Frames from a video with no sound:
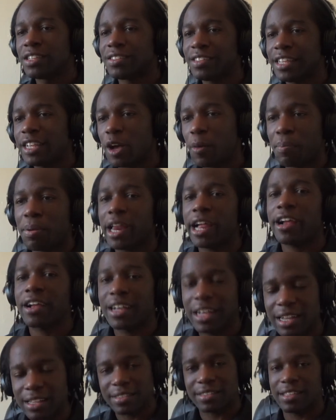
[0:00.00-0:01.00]
single-player
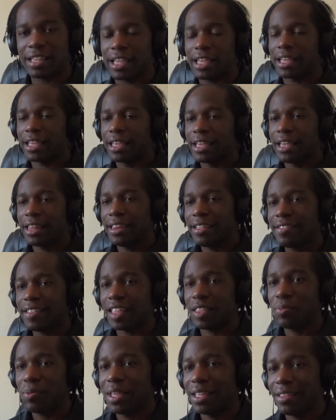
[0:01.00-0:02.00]
cutscene. At least
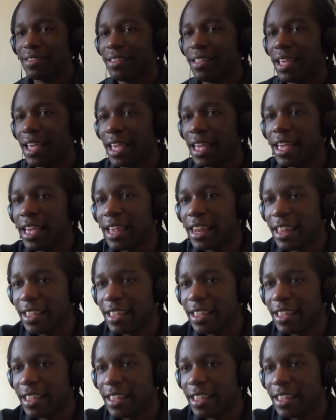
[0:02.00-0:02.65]
that's being said.